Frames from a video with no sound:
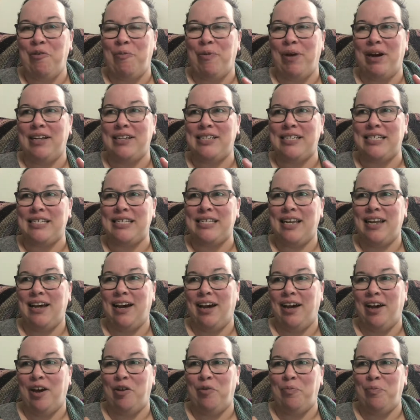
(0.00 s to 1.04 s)
was
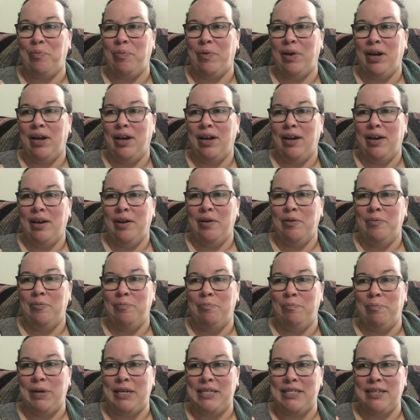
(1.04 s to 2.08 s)

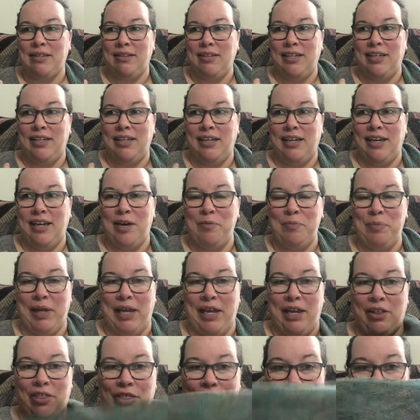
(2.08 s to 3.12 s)
basically knitting up
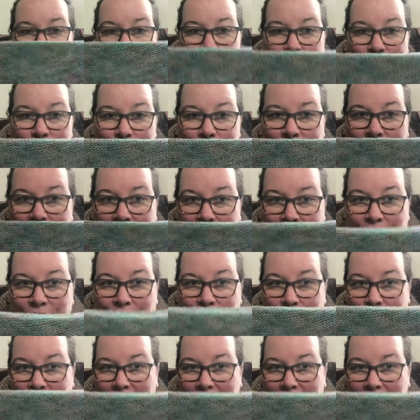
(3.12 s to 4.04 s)
like the